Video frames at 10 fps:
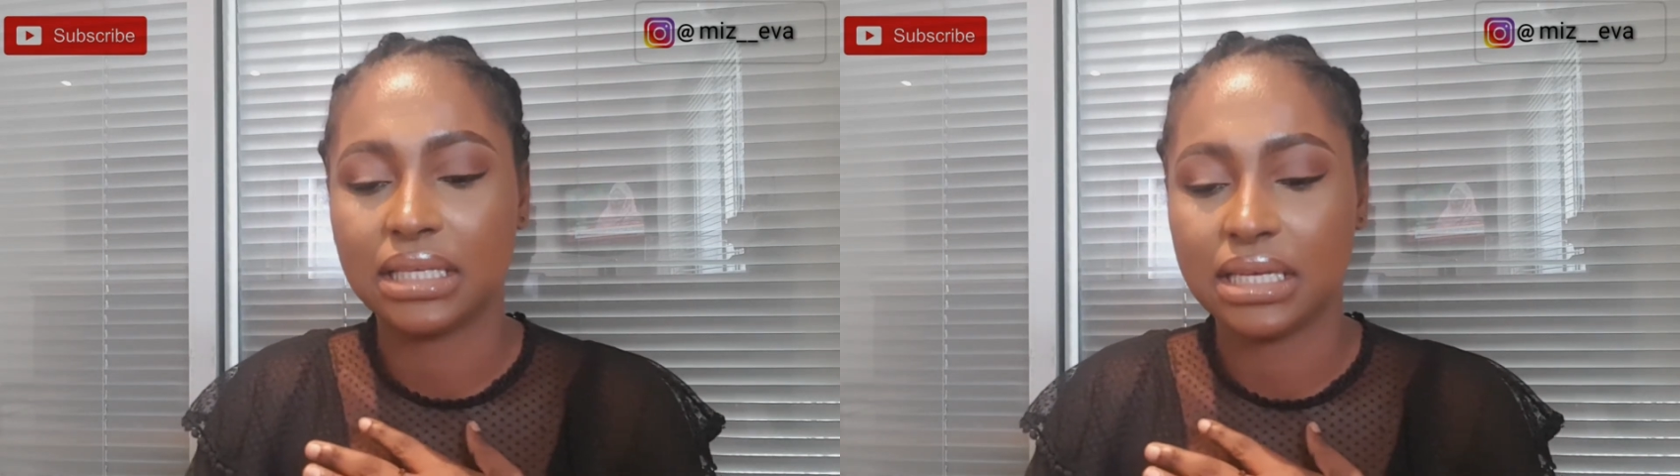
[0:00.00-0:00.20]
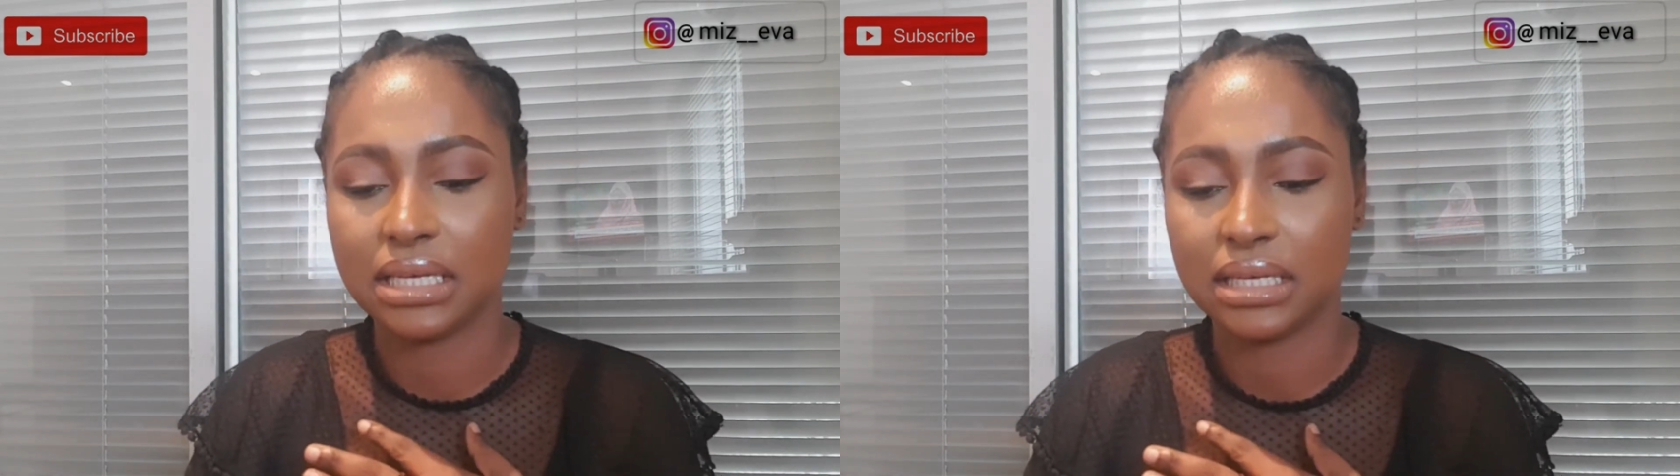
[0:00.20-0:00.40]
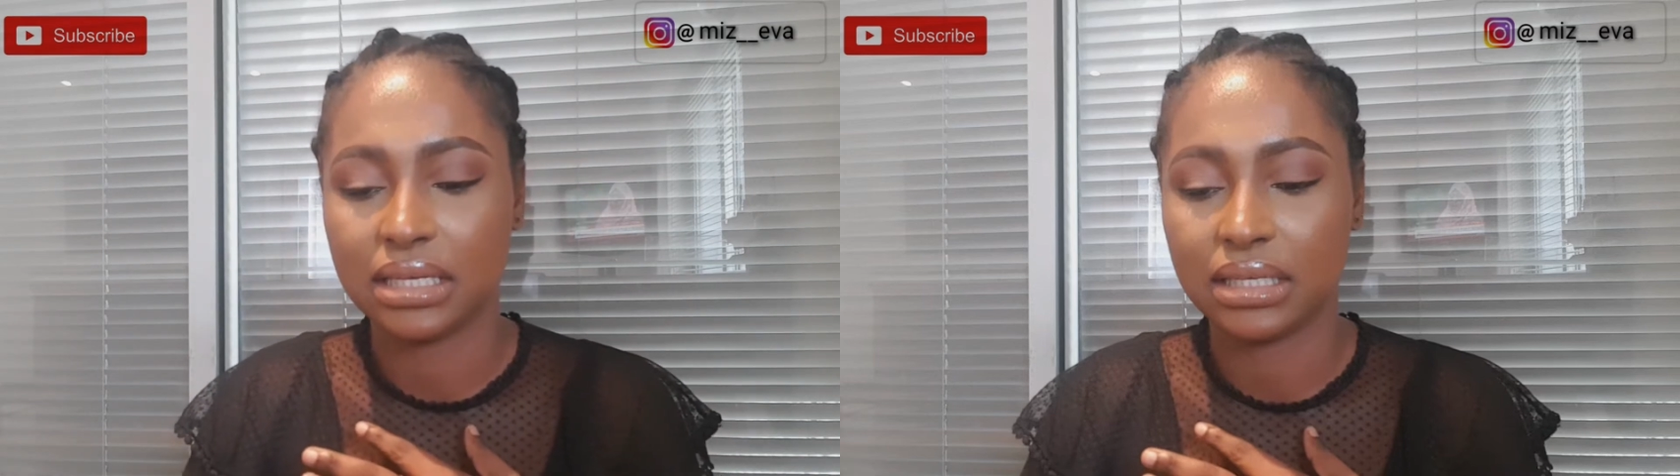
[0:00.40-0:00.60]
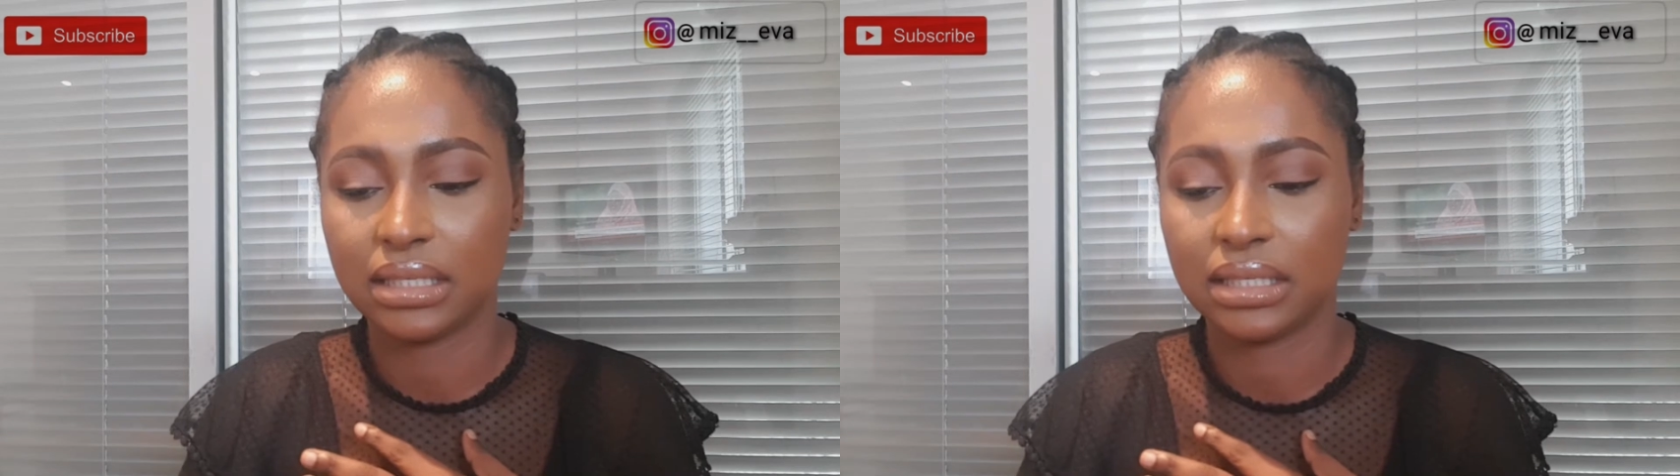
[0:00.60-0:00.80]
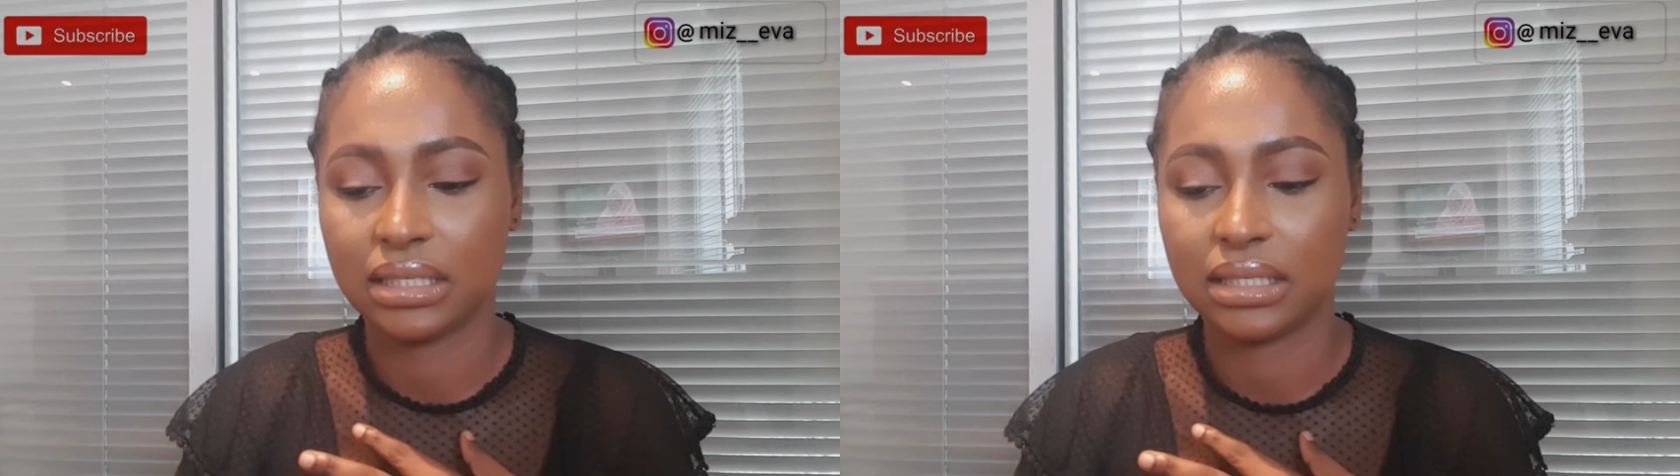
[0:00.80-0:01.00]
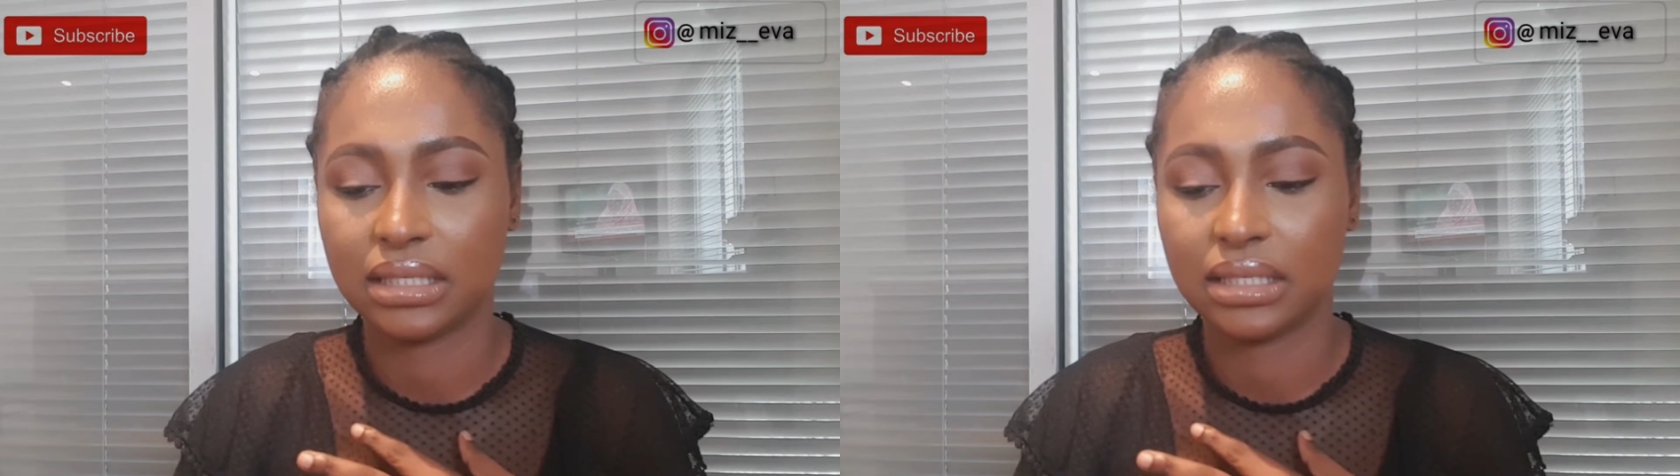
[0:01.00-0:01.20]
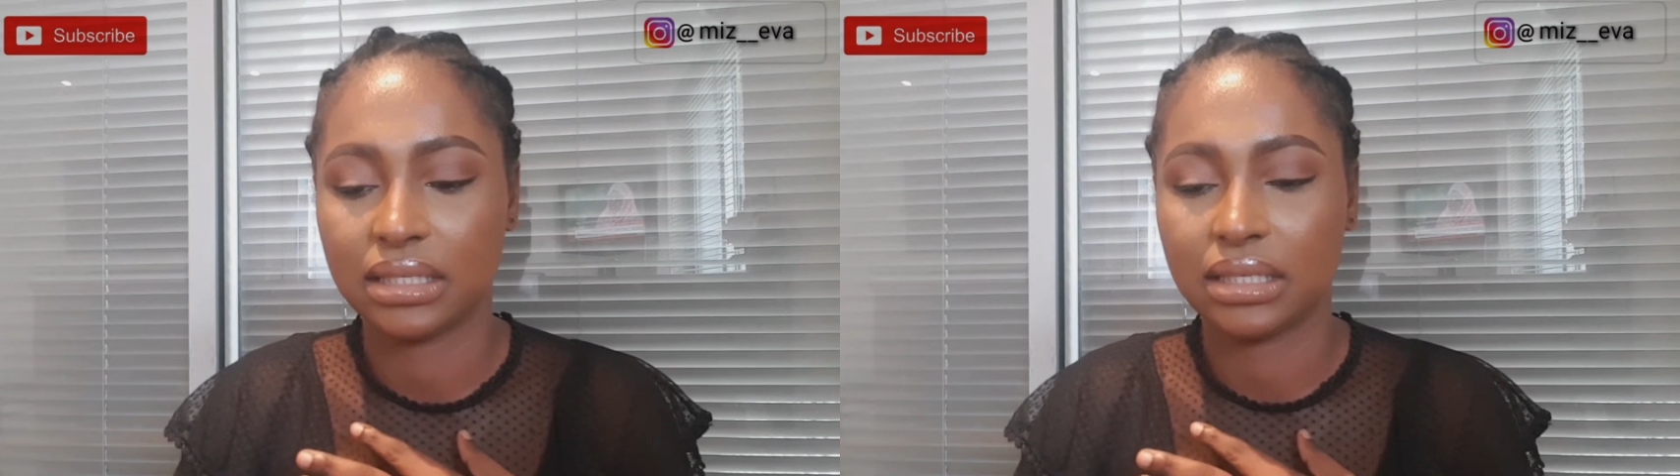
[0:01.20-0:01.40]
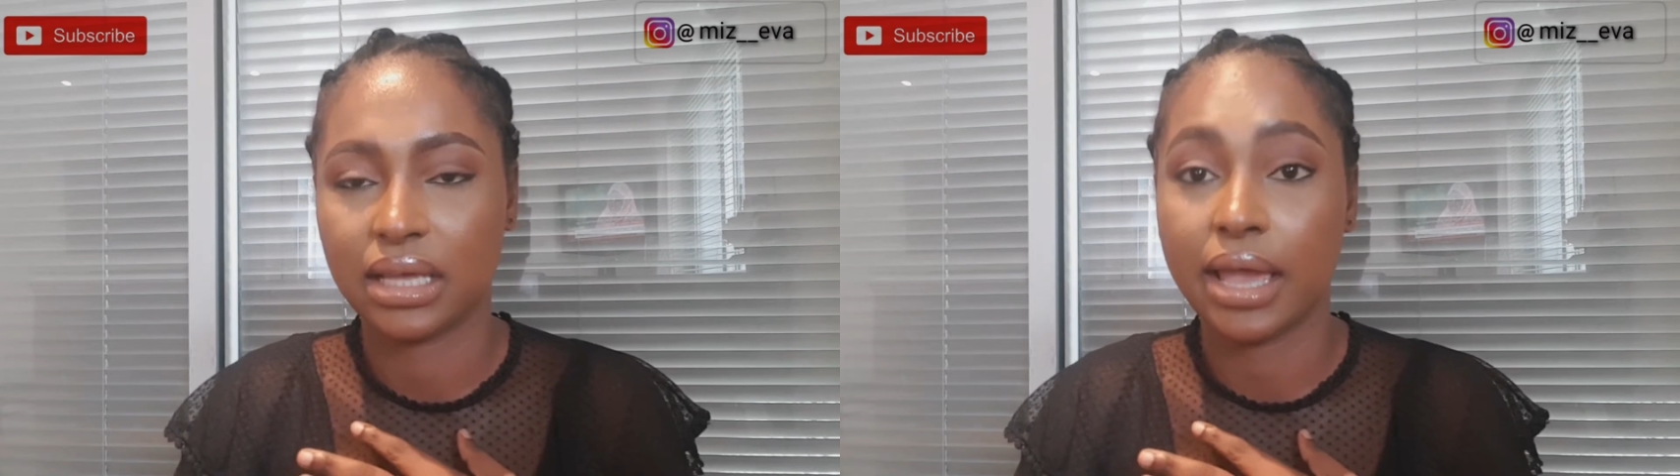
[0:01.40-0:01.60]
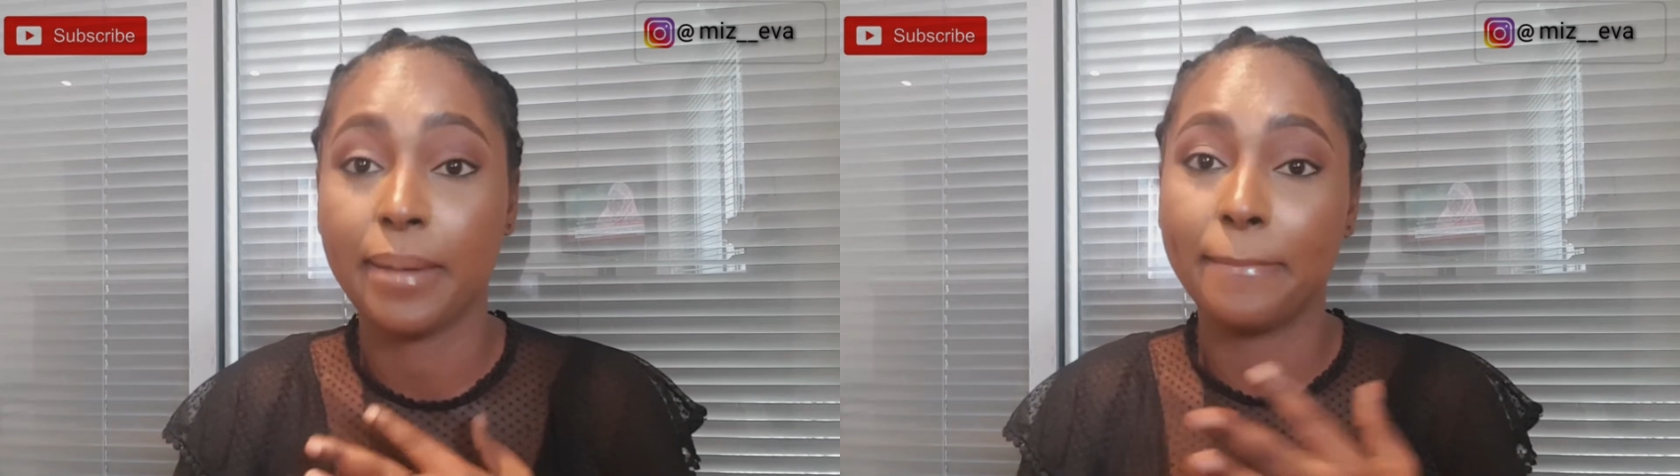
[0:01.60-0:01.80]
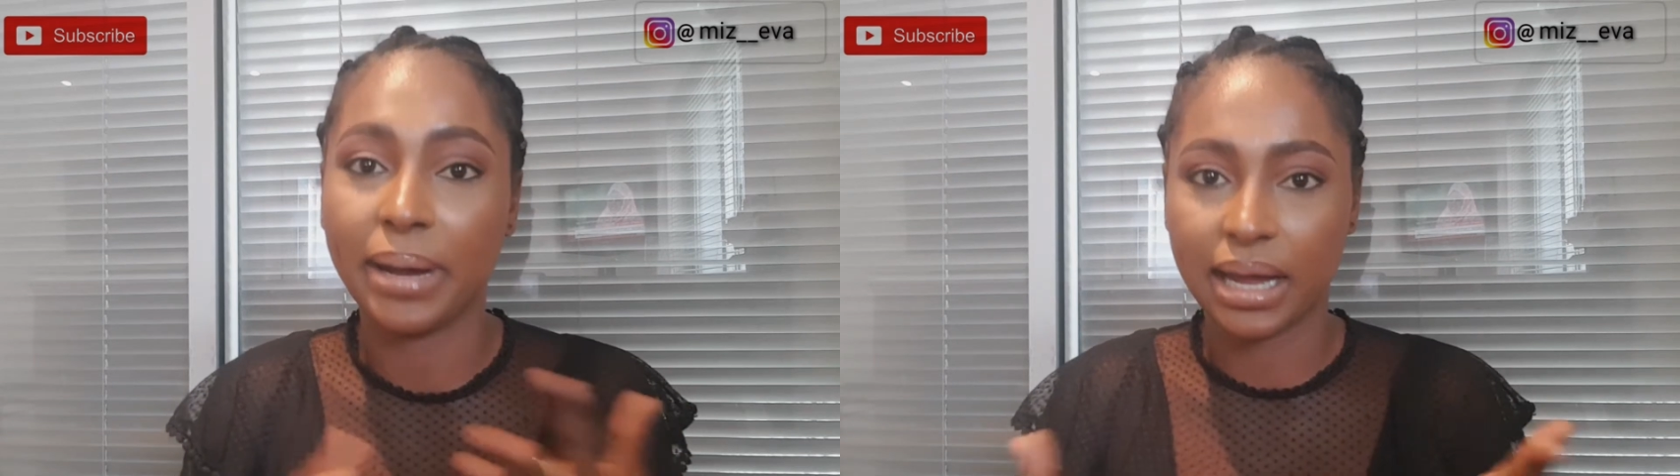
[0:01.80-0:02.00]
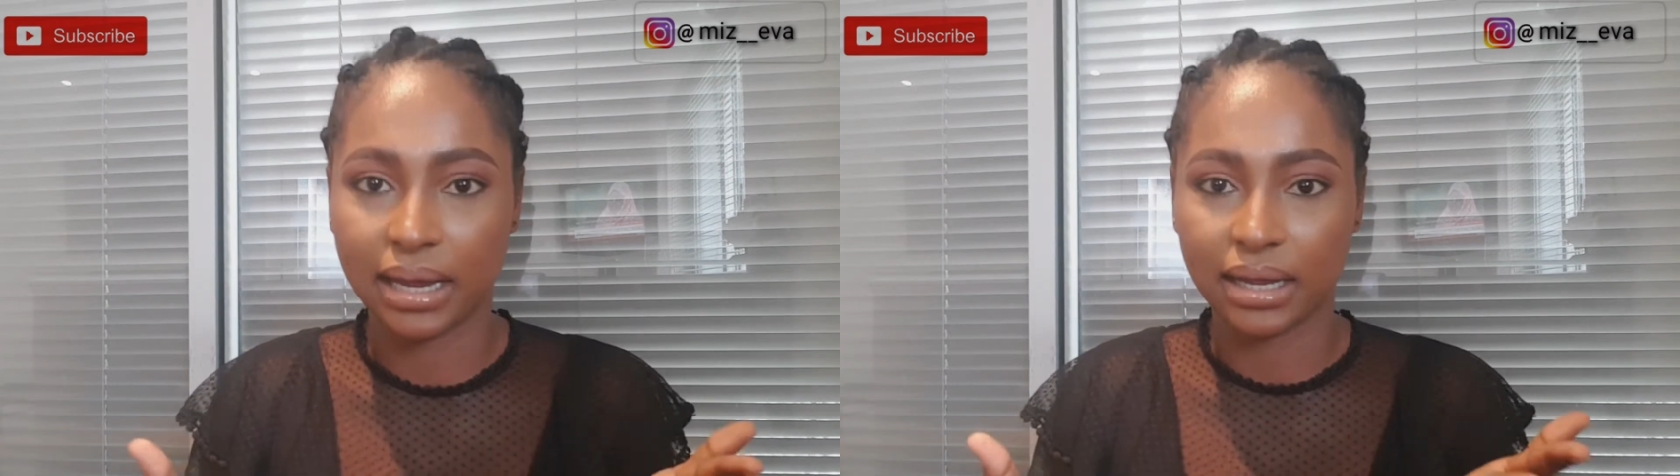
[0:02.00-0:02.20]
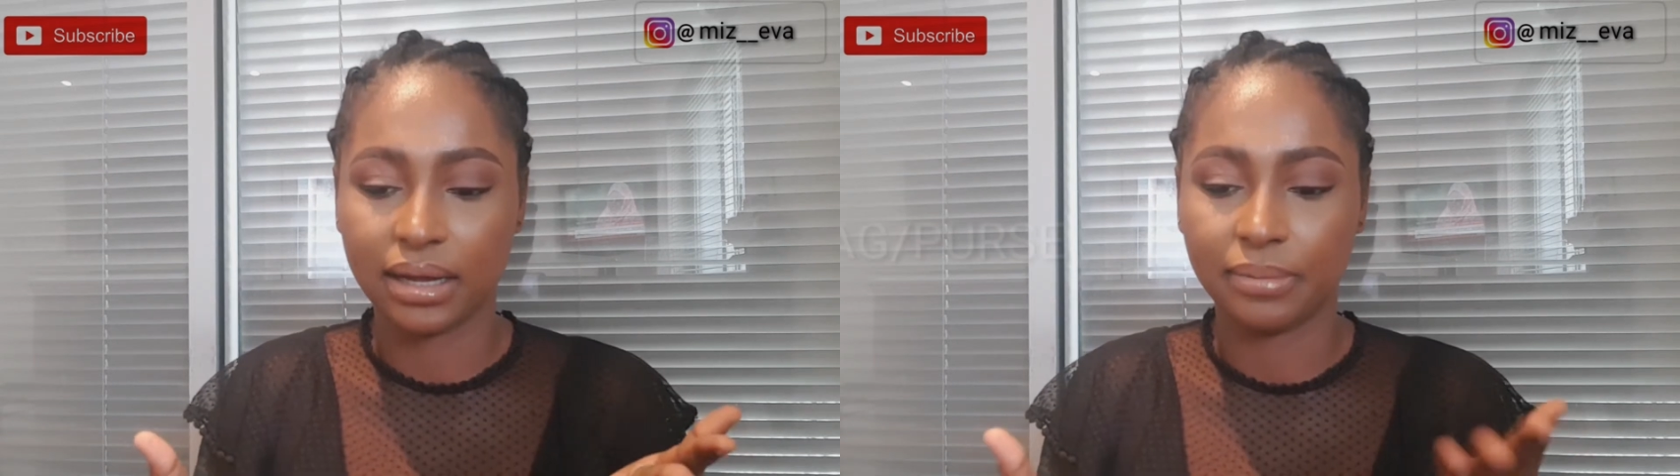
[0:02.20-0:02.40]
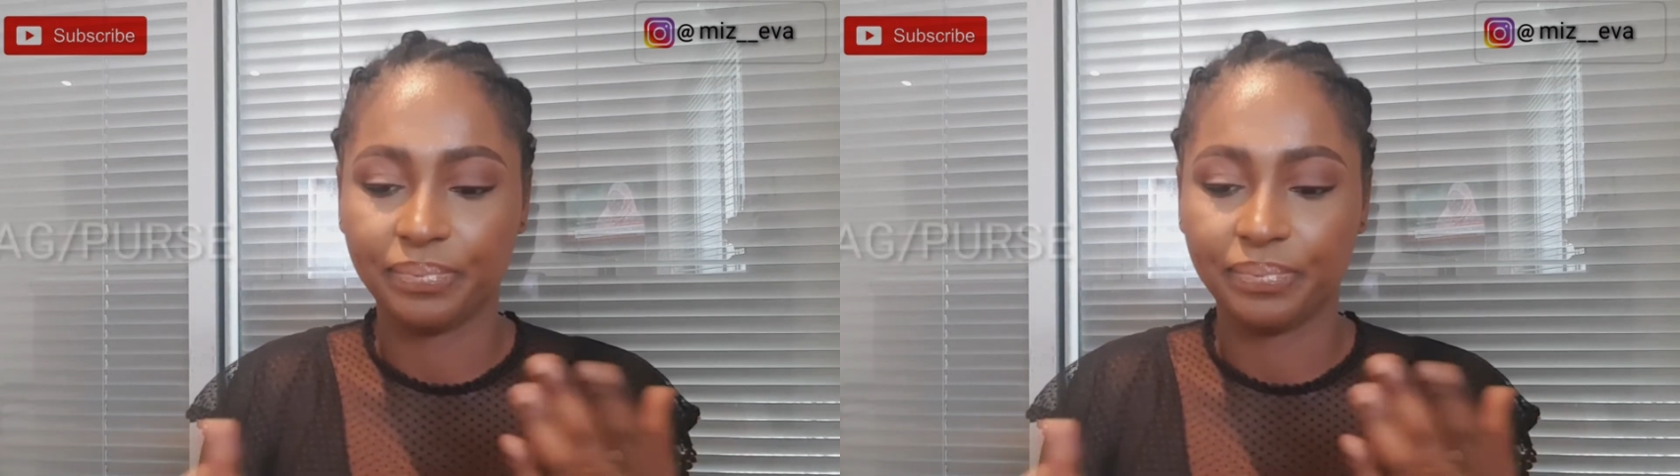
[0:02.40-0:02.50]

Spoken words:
is a bag.